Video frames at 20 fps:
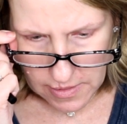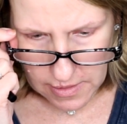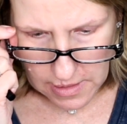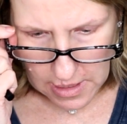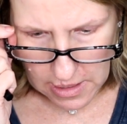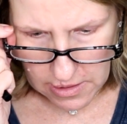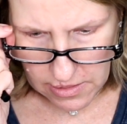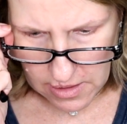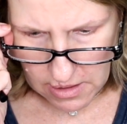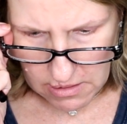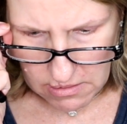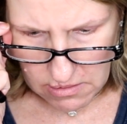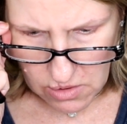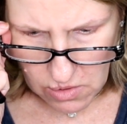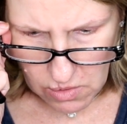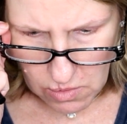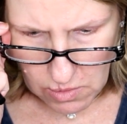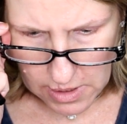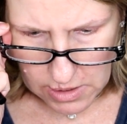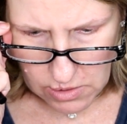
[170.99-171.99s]
I thought,
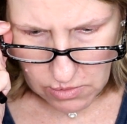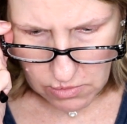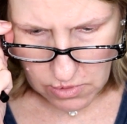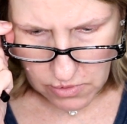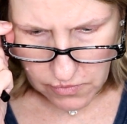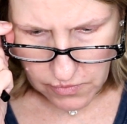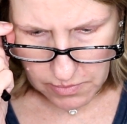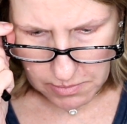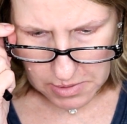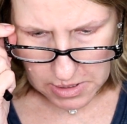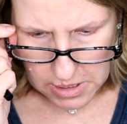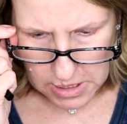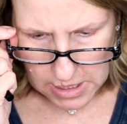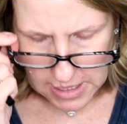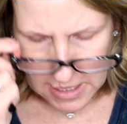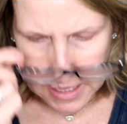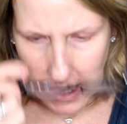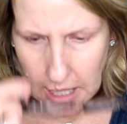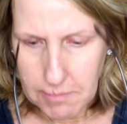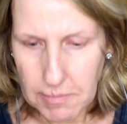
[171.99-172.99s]
oh, I don't know if I'm gonna
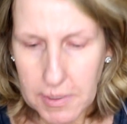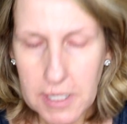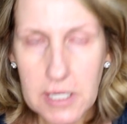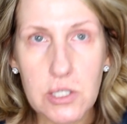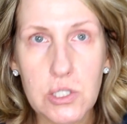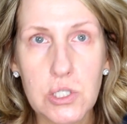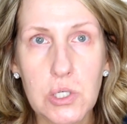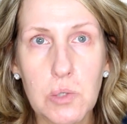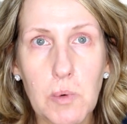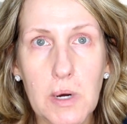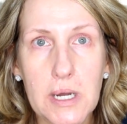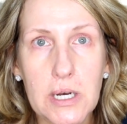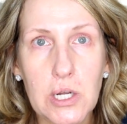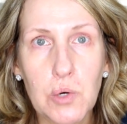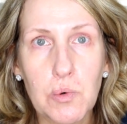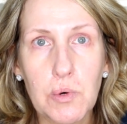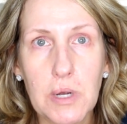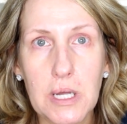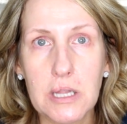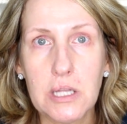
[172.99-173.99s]
like that because you wanna
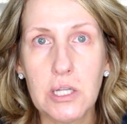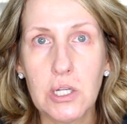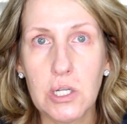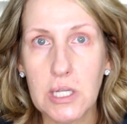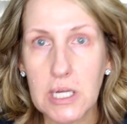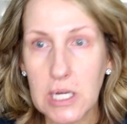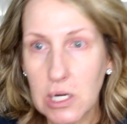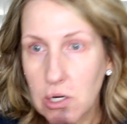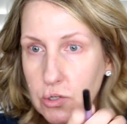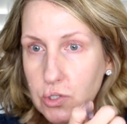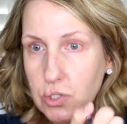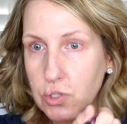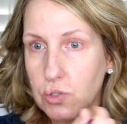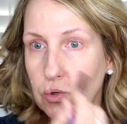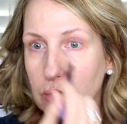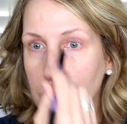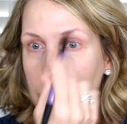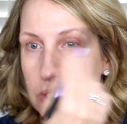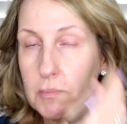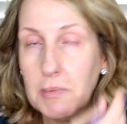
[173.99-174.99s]
create little hair strokes.